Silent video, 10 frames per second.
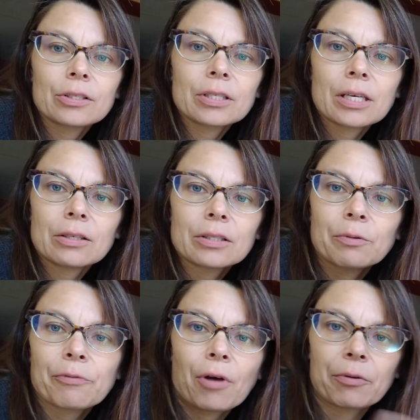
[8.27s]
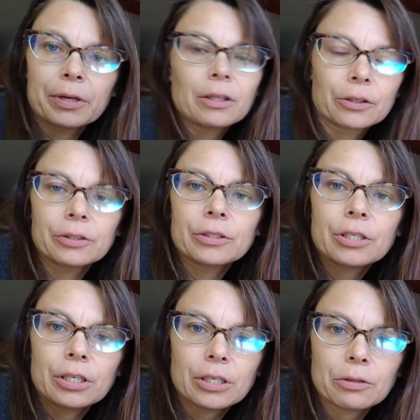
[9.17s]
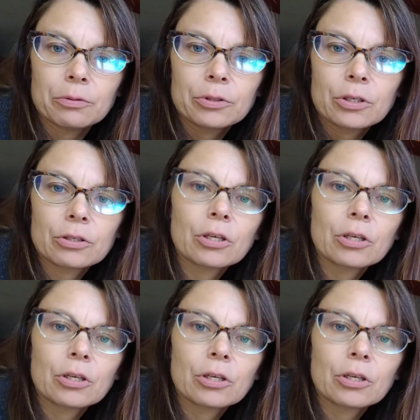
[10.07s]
skills that we've already learned to use.